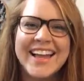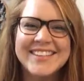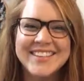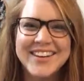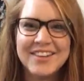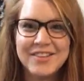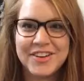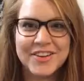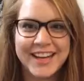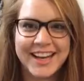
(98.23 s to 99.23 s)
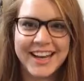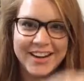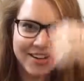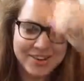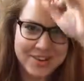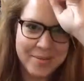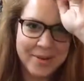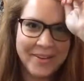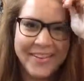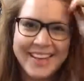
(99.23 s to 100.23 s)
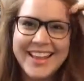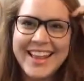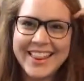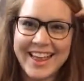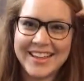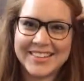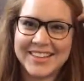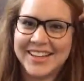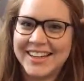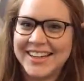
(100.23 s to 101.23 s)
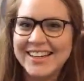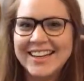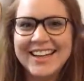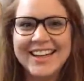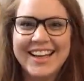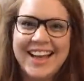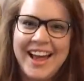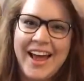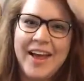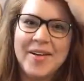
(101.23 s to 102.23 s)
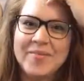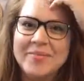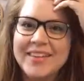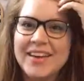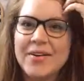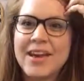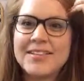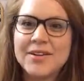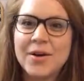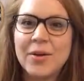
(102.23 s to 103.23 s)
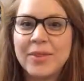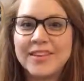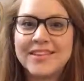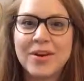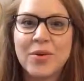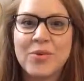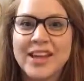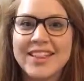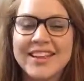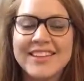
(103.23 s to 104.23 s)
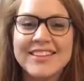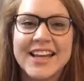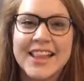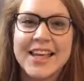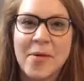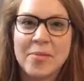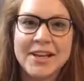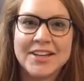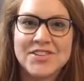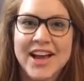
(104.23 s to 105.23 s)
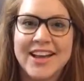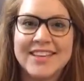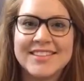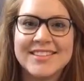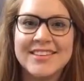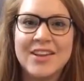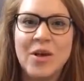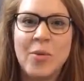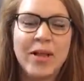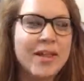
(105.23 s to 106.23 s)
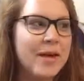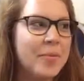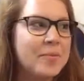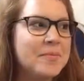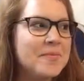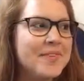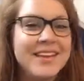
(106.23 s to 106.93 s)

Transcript: So neither of you are going to get into trouble. That's good. Okay, so this is our weekly State of the Company address. Welcome.